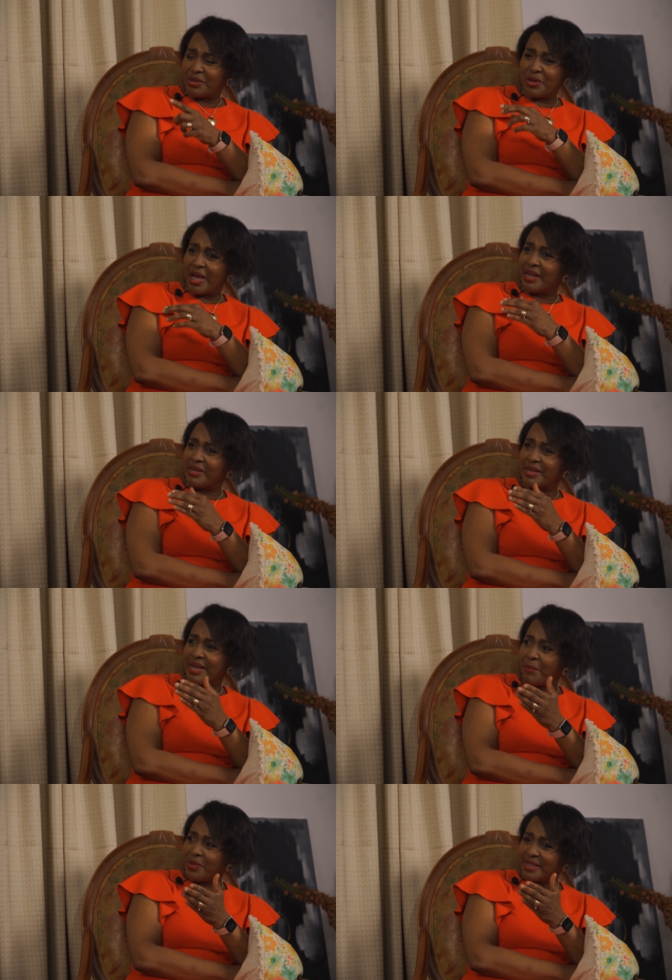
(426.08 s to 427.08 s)
uh, and
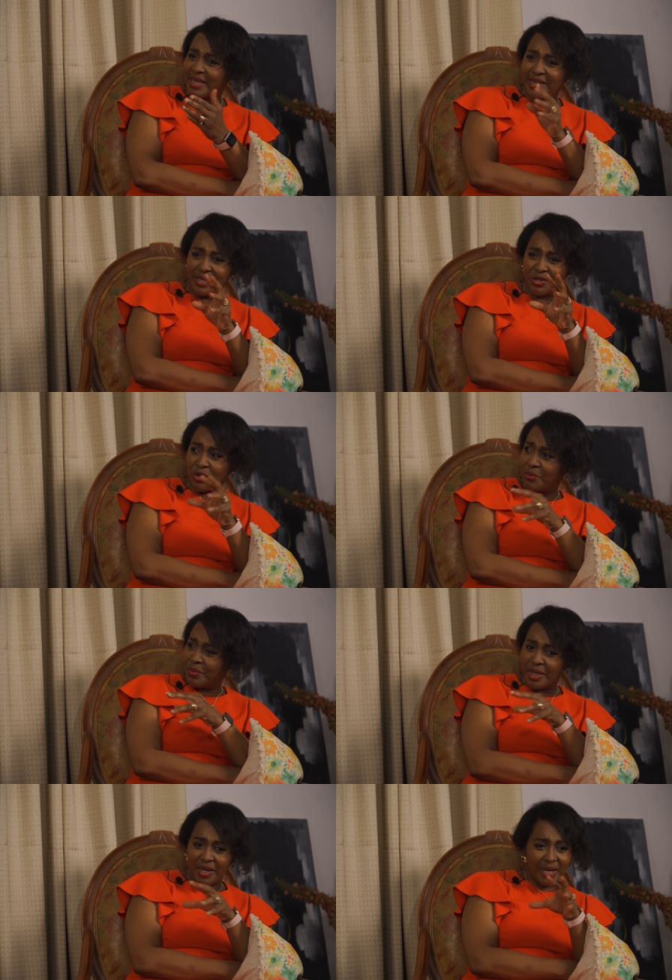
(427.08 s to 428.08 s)
Napisan and
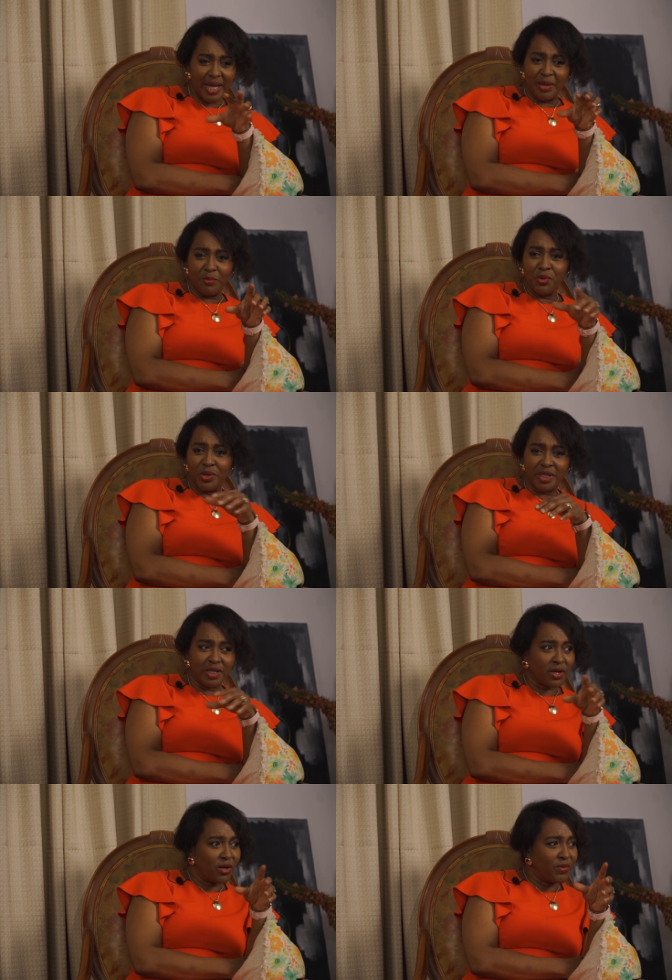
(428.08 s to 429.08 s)
some like bluish
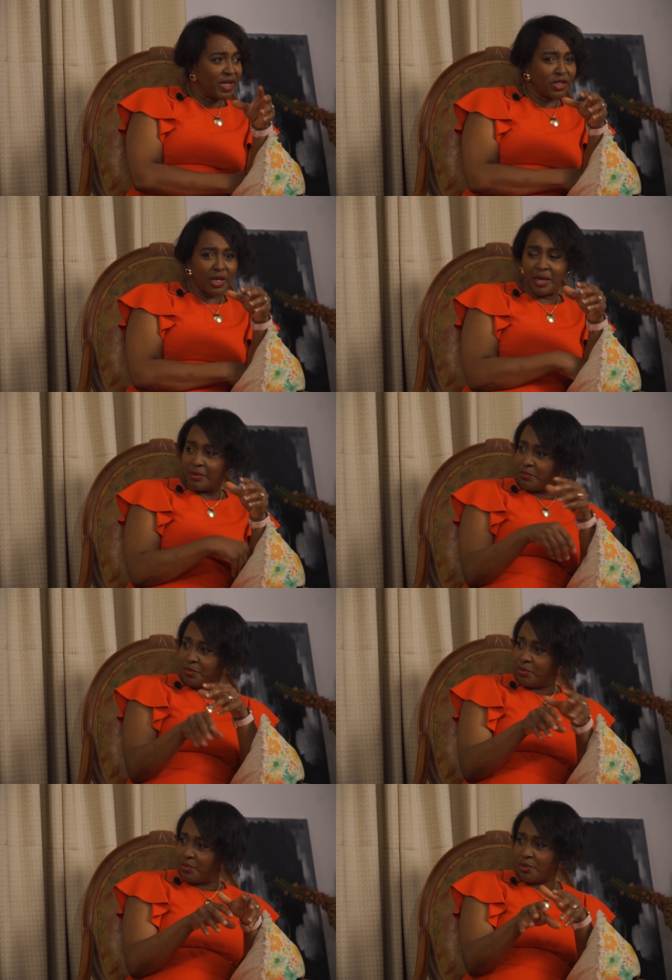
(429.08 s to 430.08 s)
discoloration, uh,
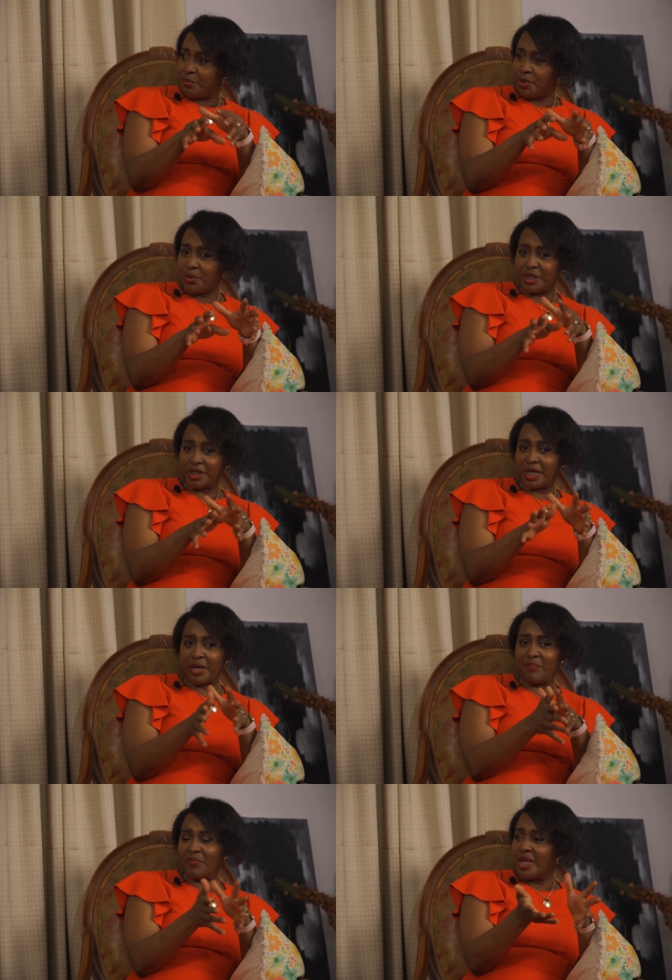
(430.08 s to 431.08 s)
bluish
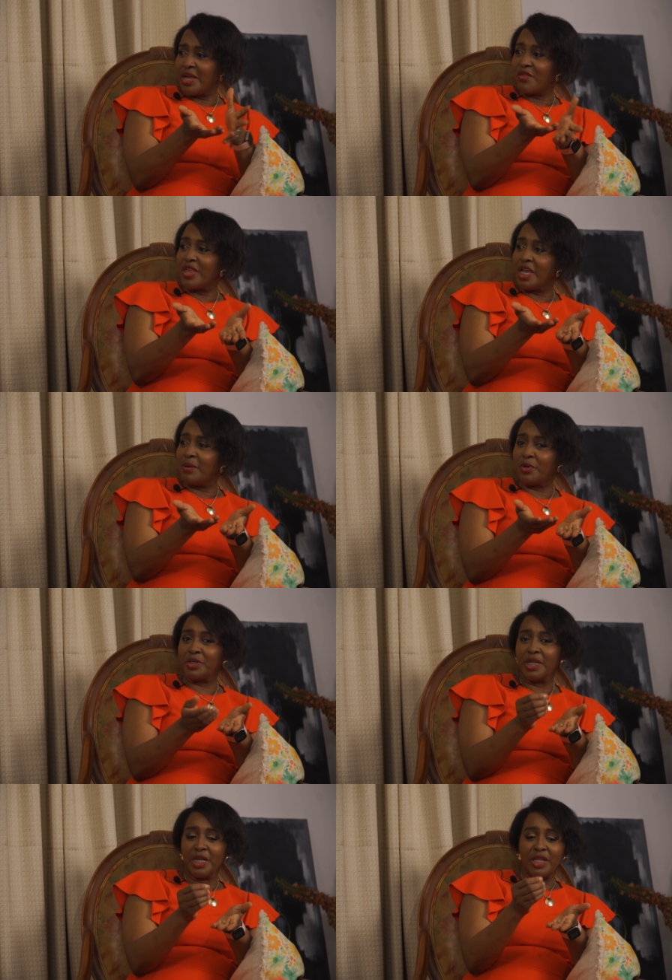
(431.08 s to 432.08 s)
um, thing.
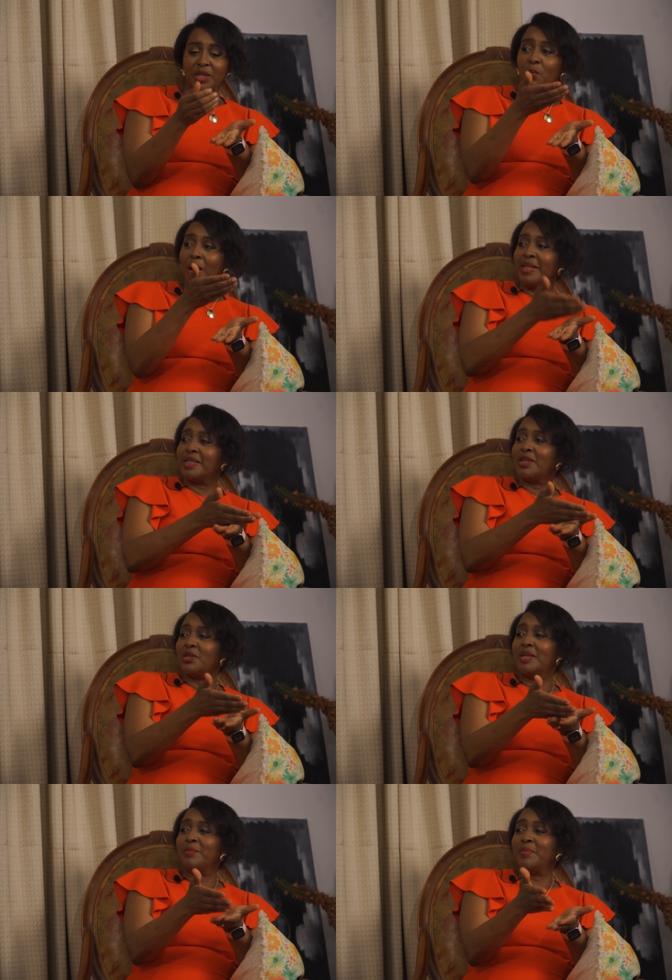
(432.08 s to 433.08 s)
But the whiter
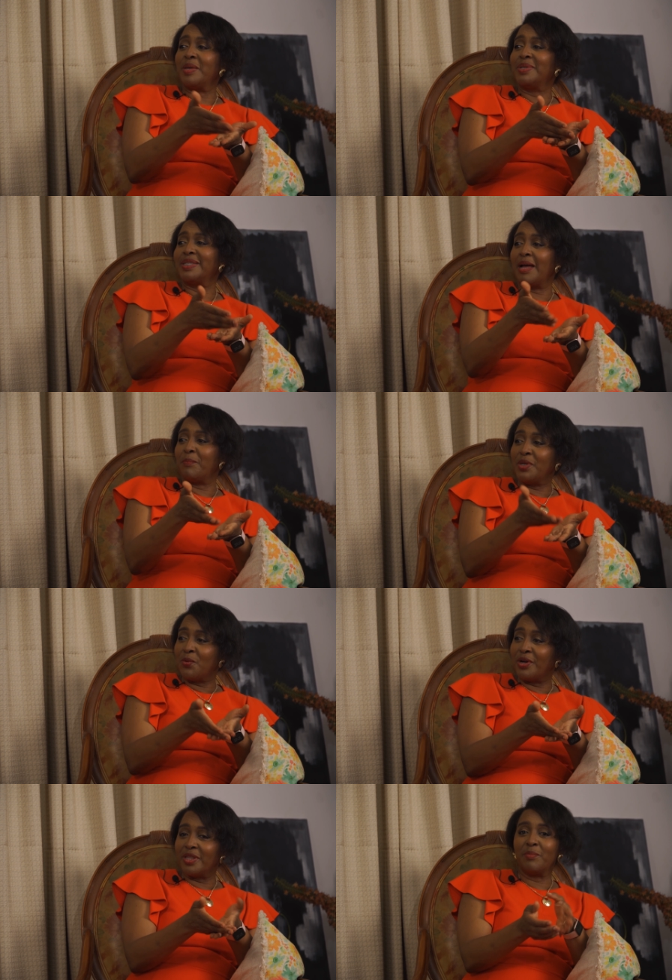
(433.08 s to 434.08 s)
your baby's
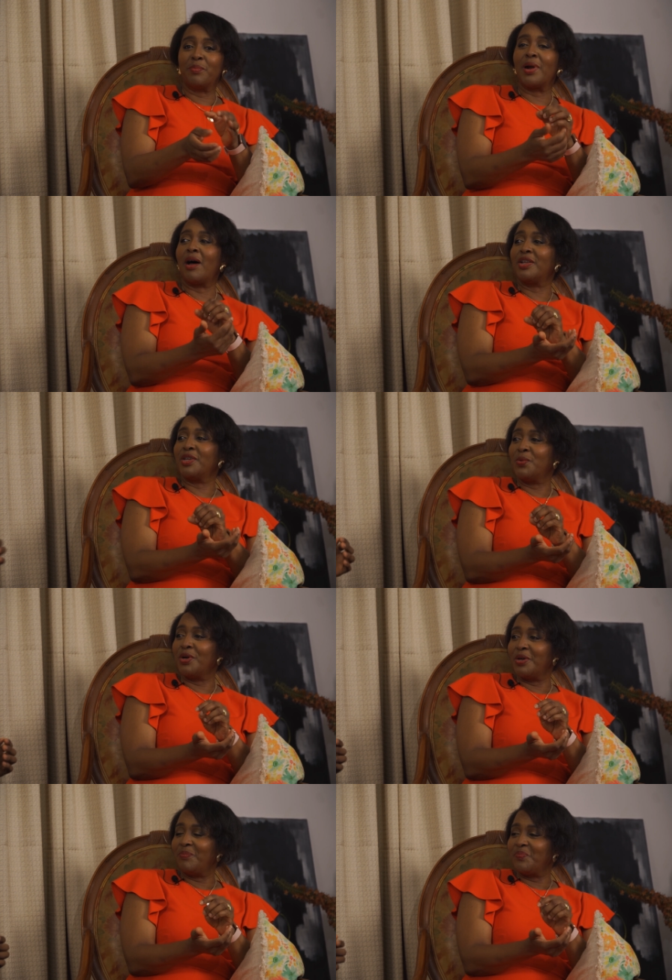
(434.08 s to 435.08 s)
nappy where the oh, yeah, powder you
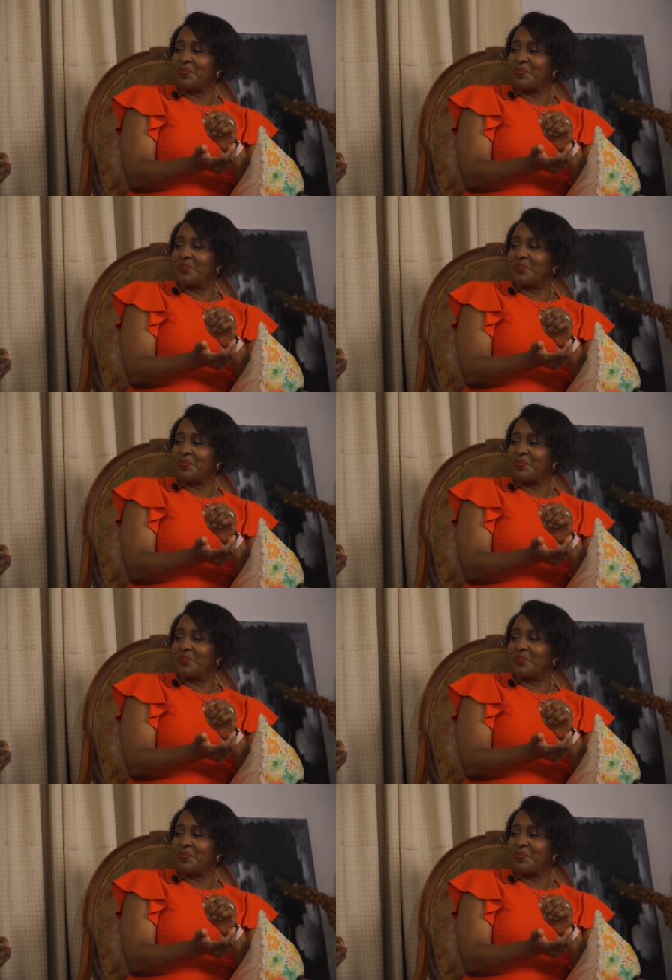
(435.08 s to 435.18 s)
were. Yeah,